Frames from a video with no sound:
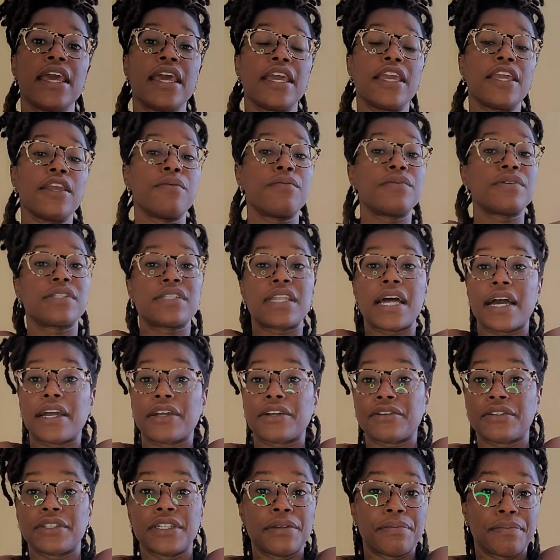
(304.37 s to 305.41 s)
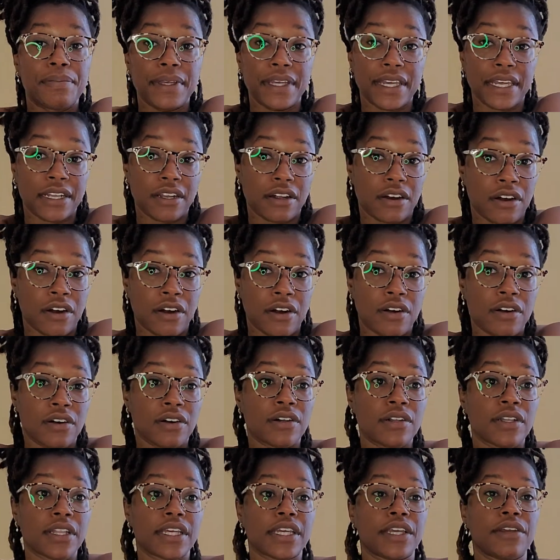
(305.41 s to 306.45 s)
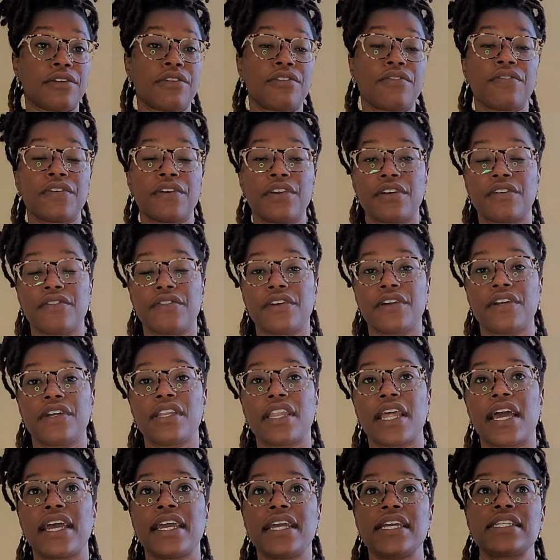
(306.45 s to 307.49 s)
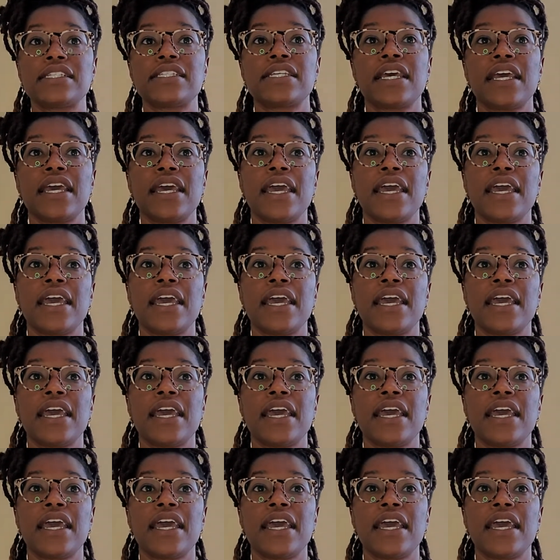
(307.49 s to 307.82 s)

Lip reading: He was not creepy at all. Like, he was very, very nice.